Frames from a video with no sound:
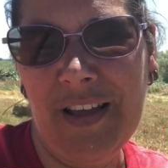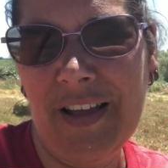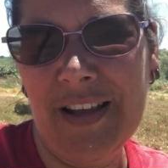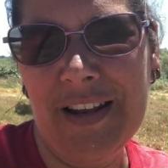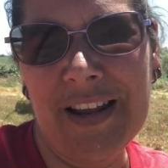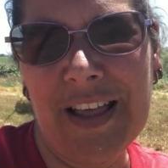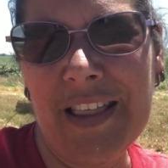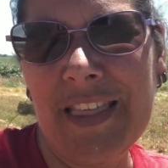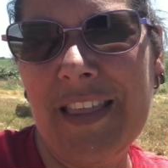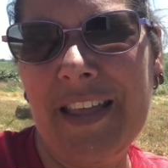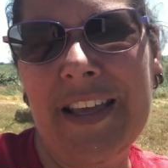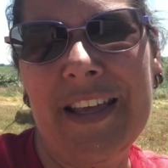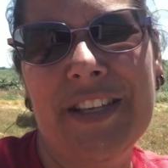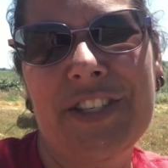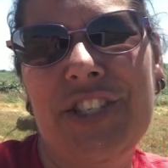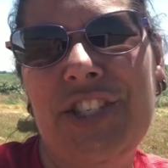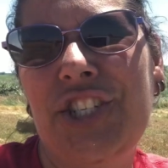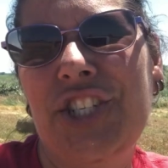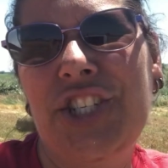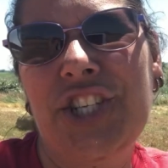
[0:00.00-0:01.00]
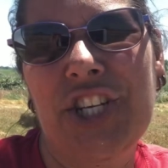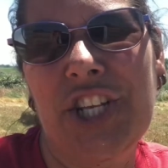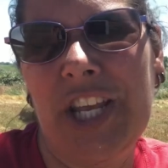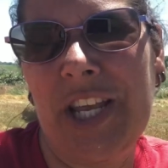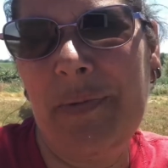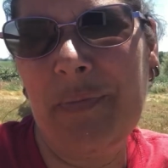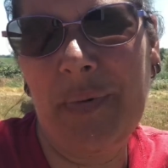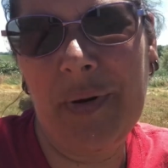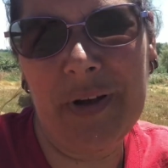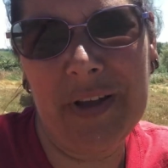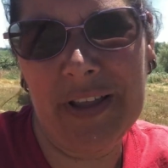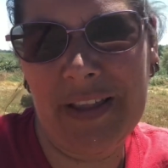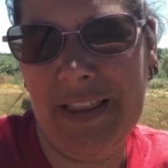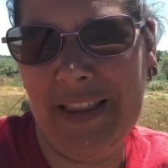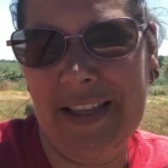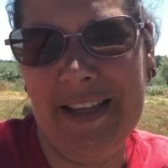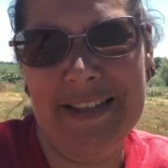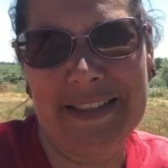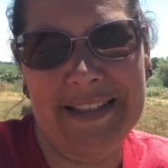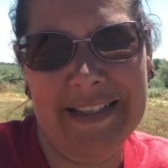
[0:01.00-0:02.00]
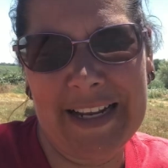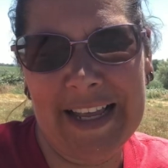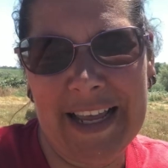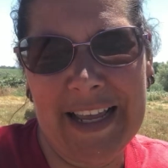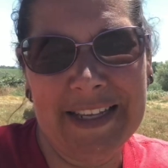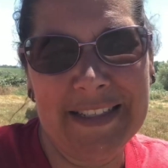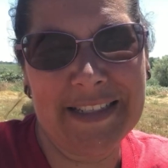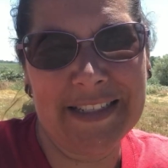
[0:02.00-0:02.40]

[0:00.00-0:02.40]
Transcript: nothing is cheap these days,